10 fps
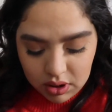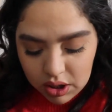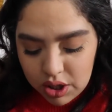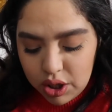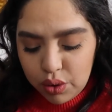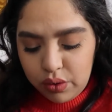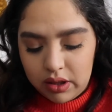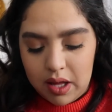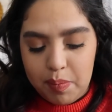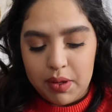nude
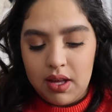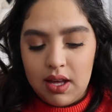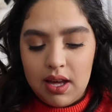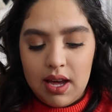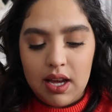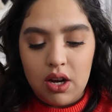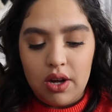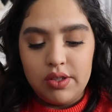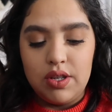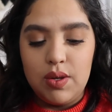lip and
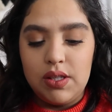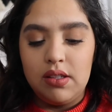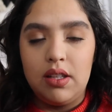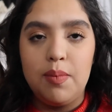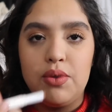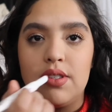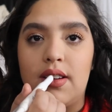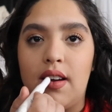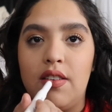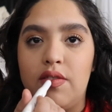also using the lip, just
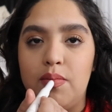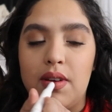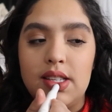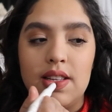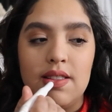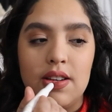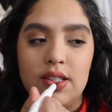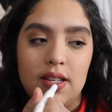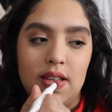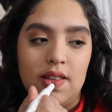kind of mix it in there
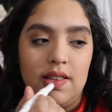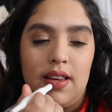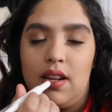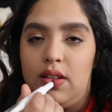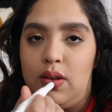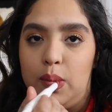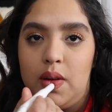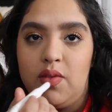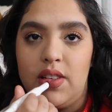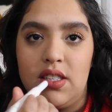to get a little bit
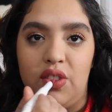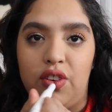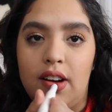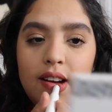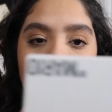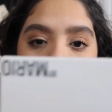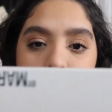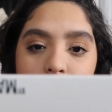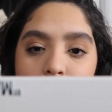of a different color.